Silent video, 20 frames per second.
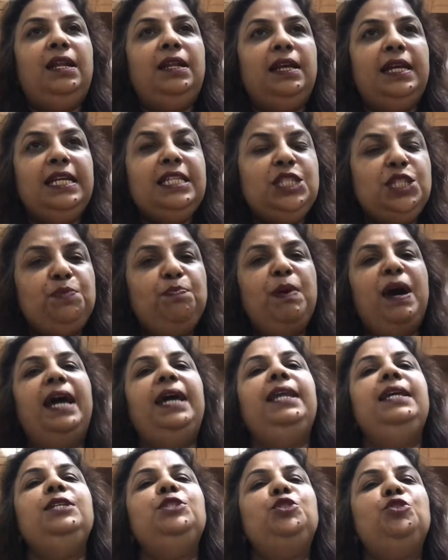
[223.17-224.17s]

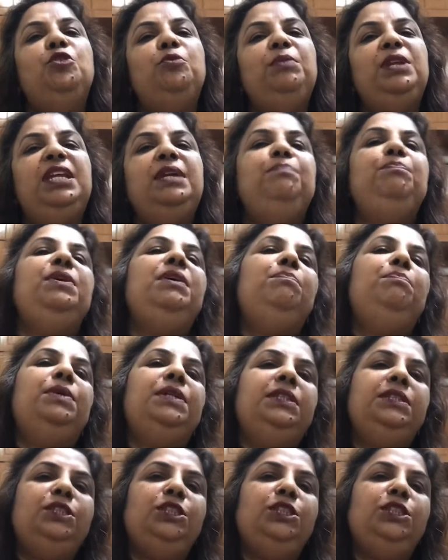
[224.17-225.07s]
inspiring so many people.